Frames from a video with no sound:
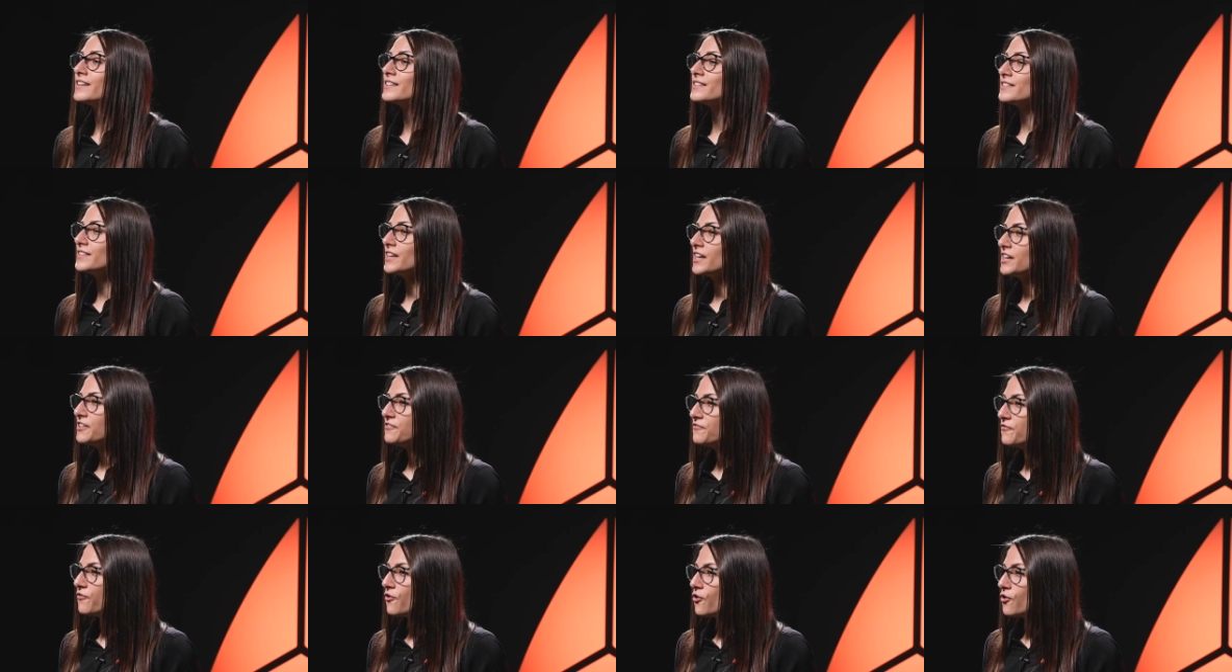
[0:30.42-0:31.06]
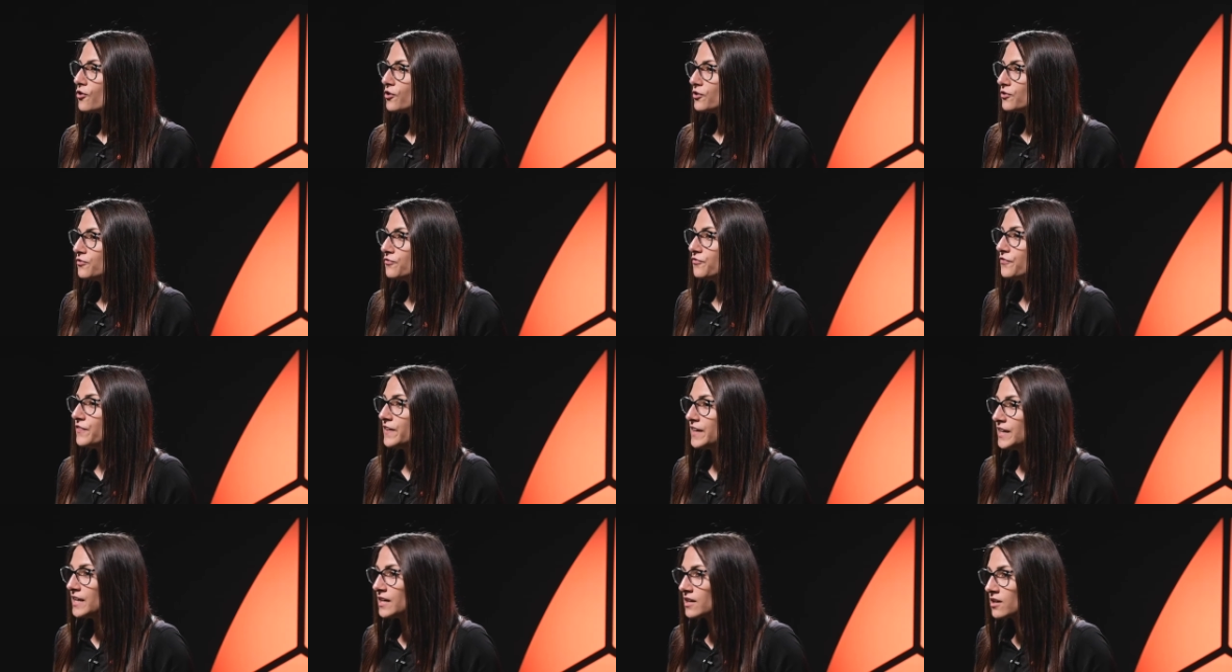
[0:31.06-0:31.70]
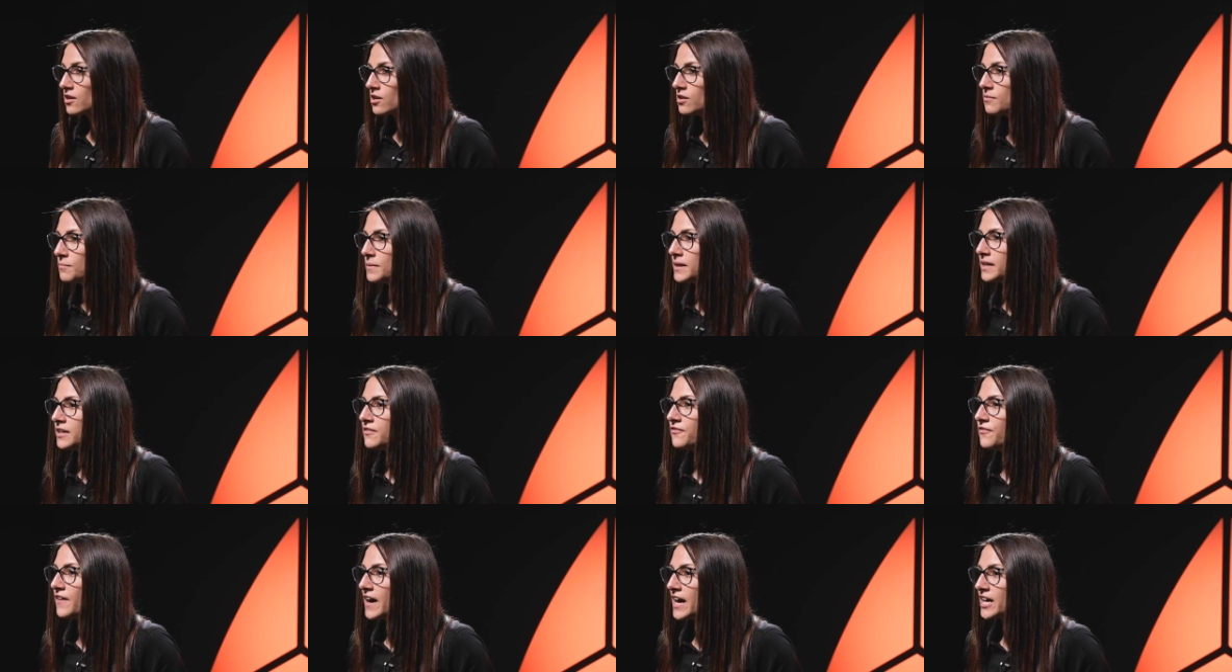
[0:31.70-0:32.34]
Therefore, vehicle
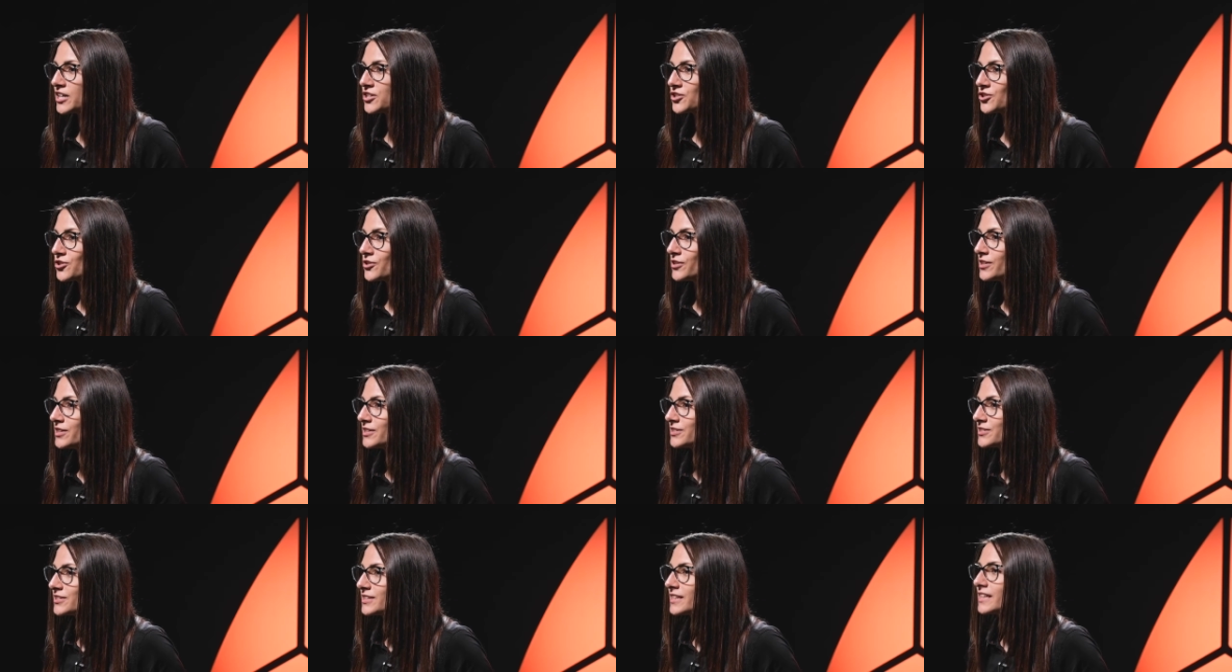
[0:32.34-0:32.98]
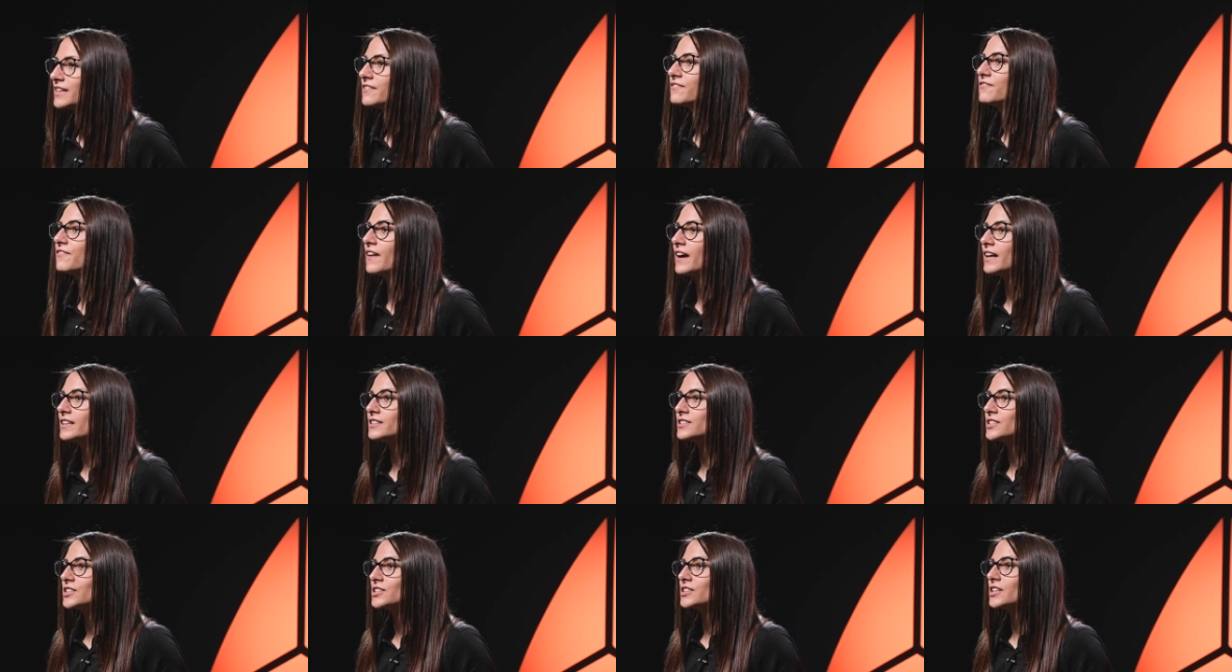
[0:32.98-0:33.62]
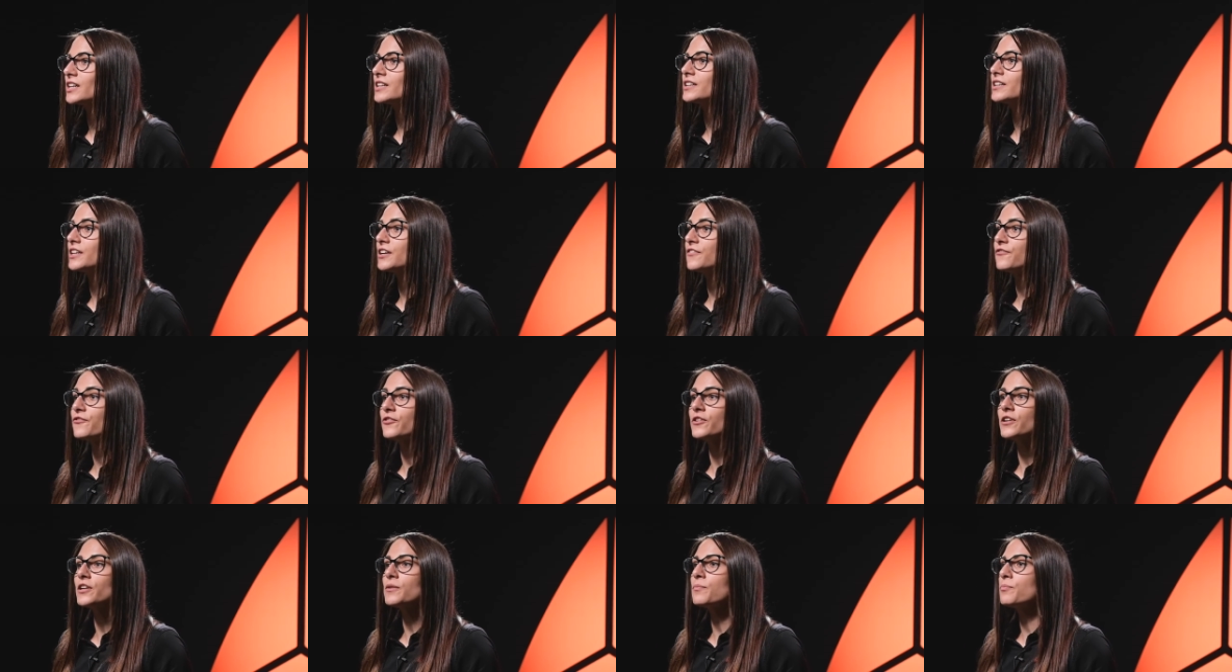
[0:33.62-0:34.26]
manufacturers invented a
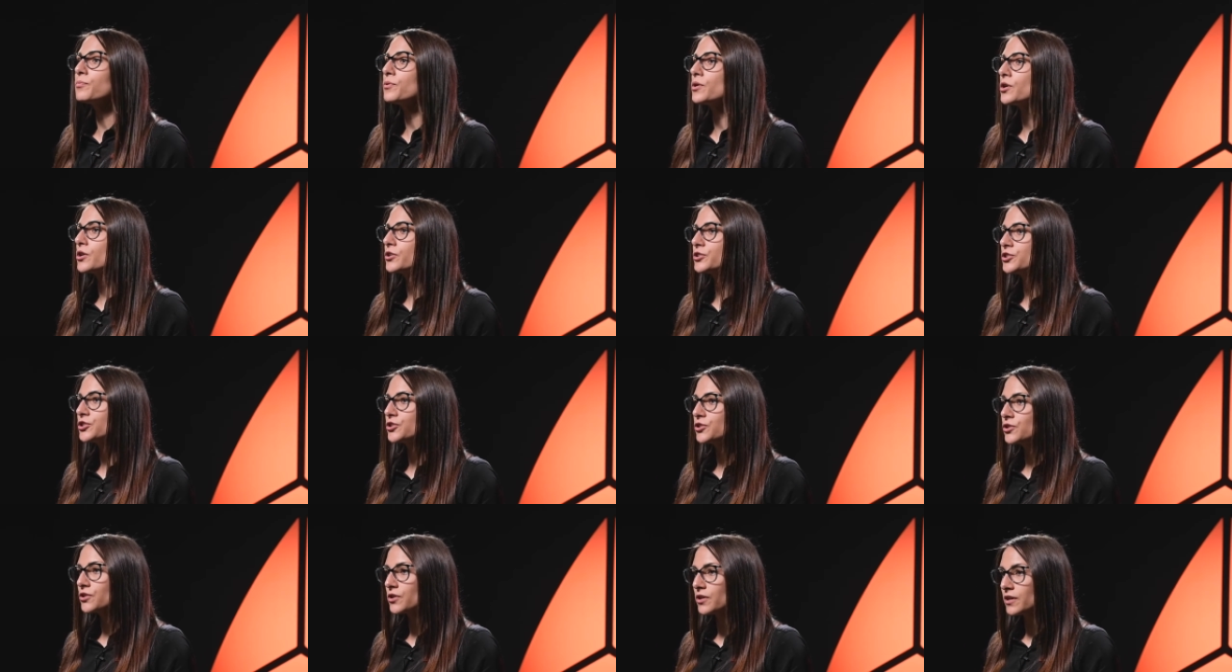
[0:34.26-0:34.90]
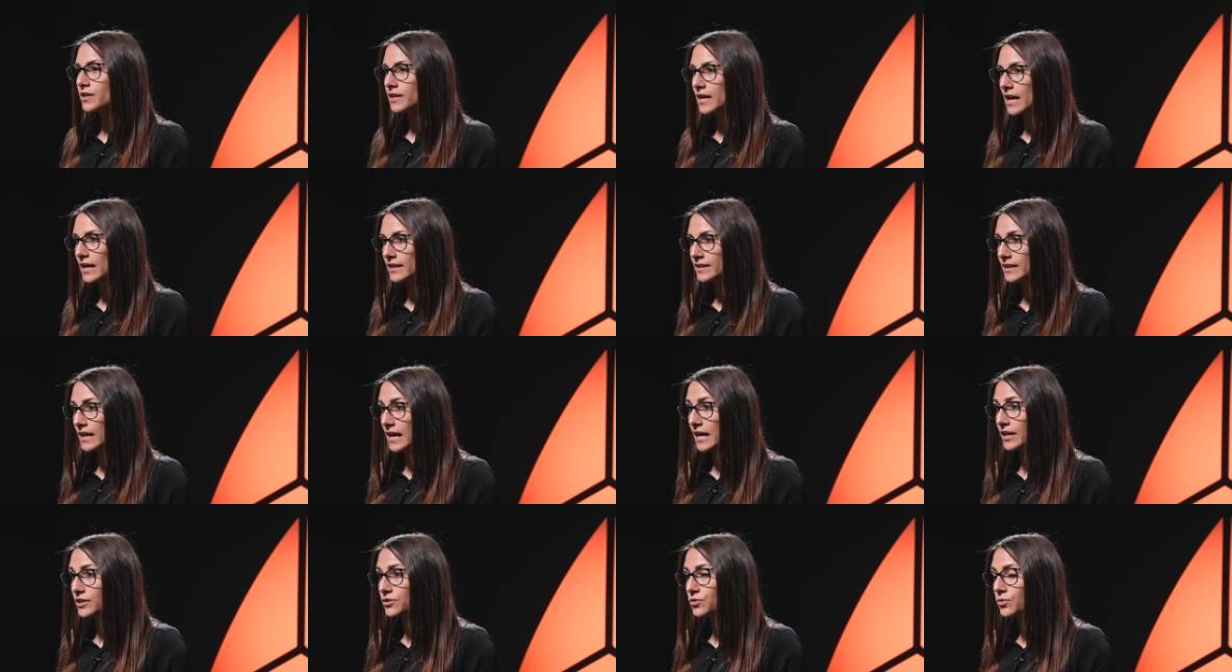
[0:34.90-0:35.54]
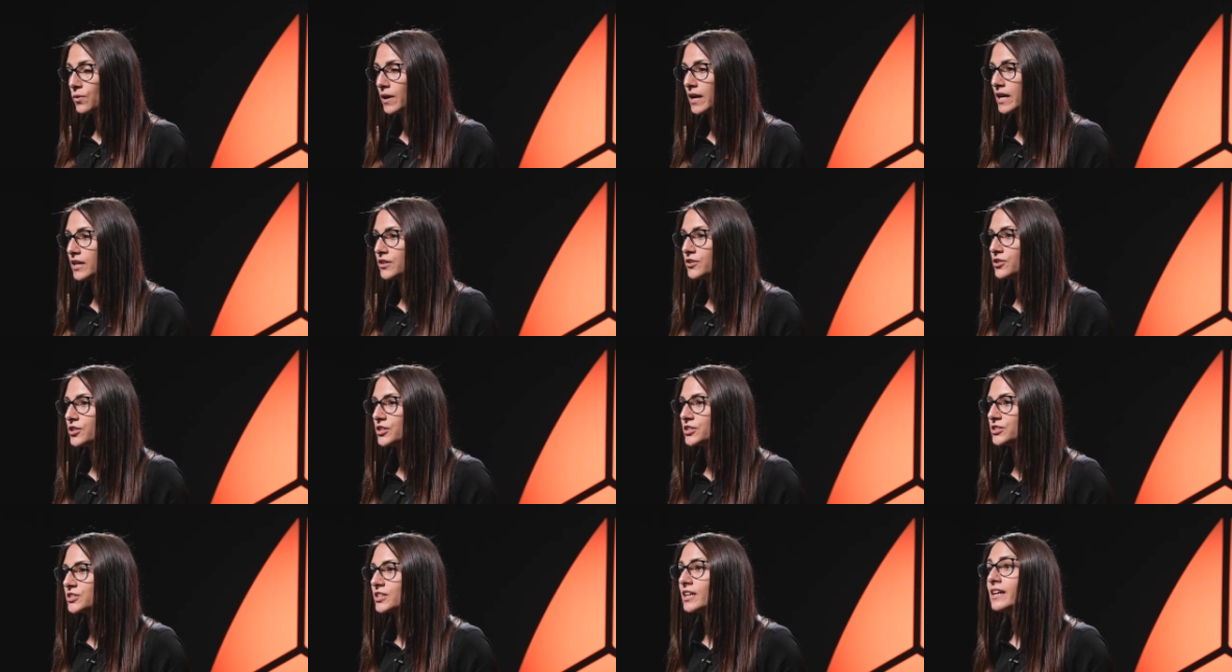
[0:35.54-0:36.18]
different approach to connect
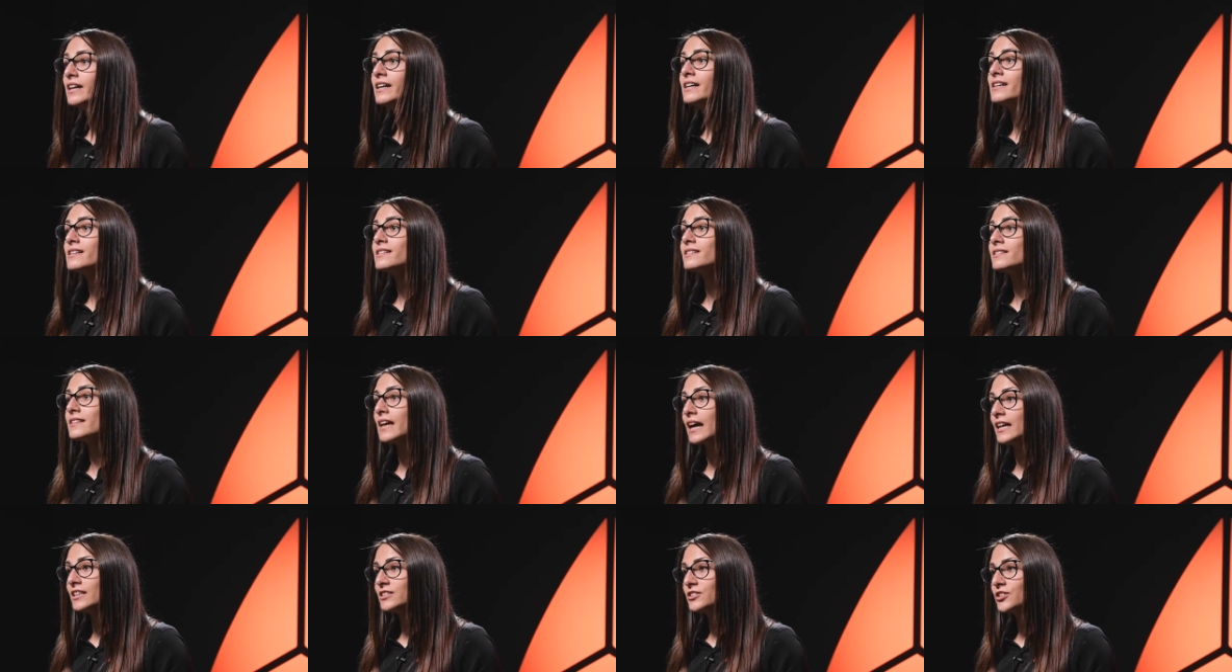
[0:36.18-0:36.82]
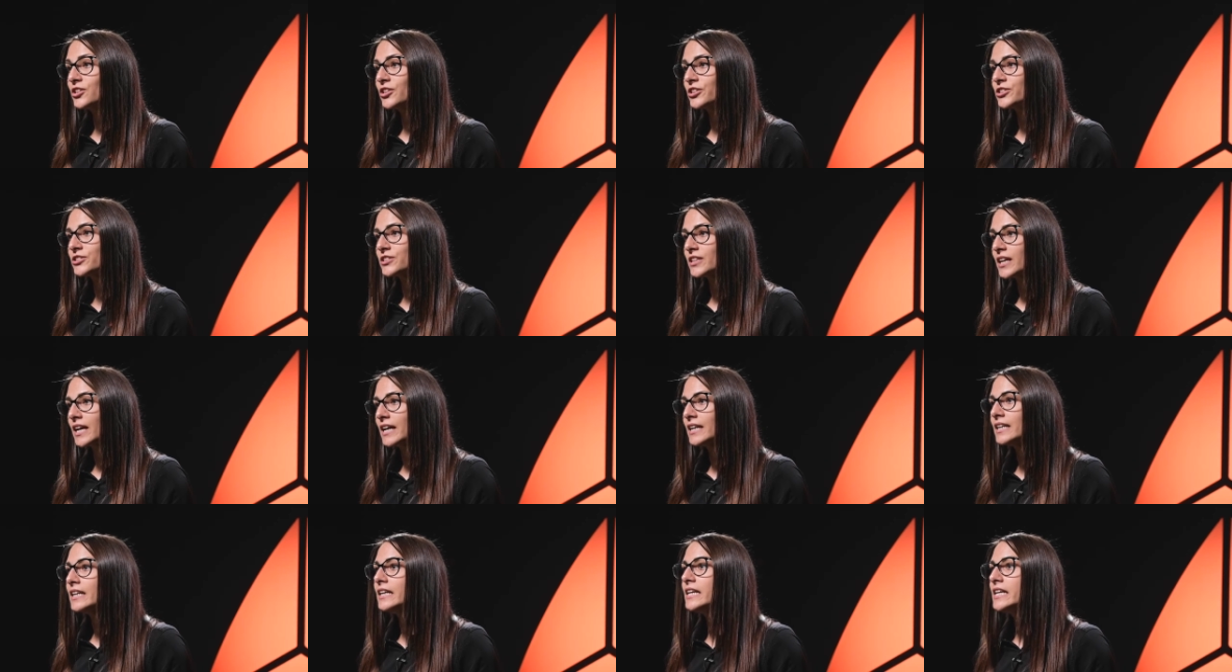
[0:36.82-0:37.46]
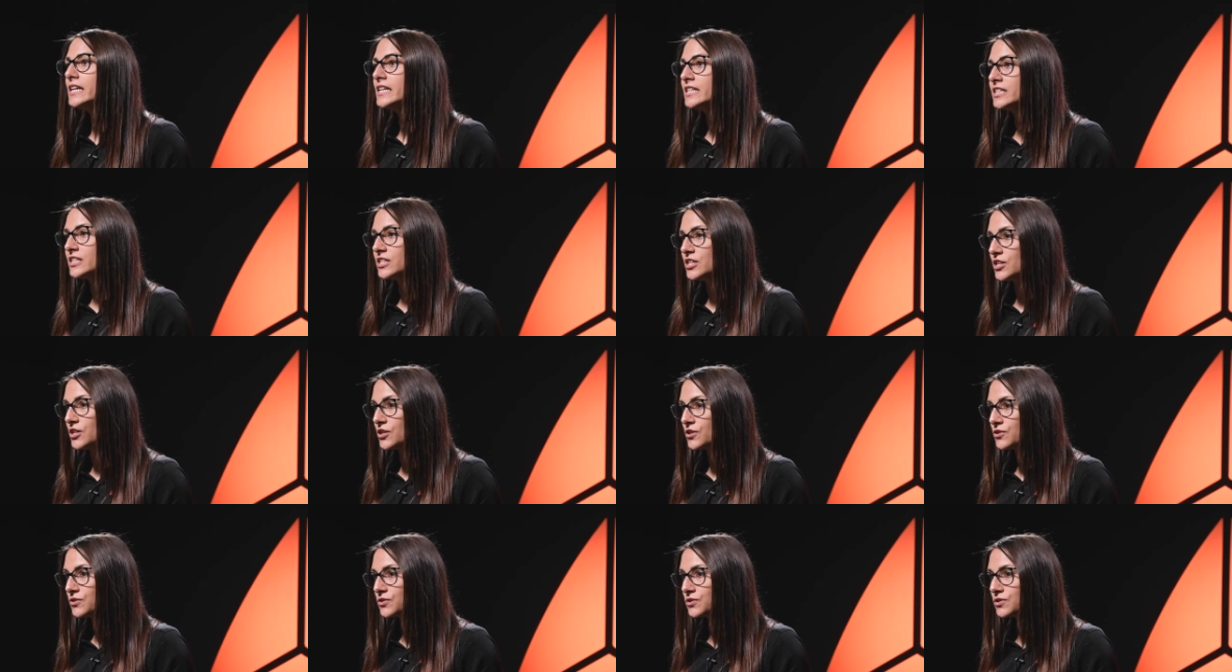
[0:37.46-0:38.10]
actuators, sensors, and
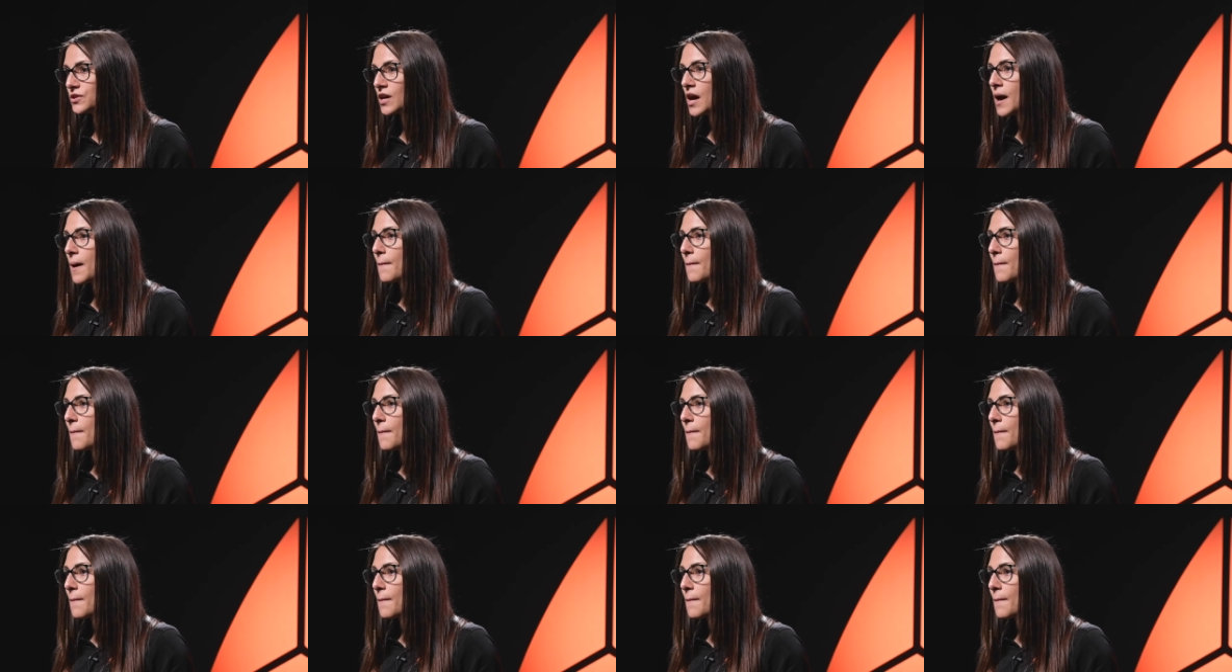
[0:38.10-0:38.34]
ECUs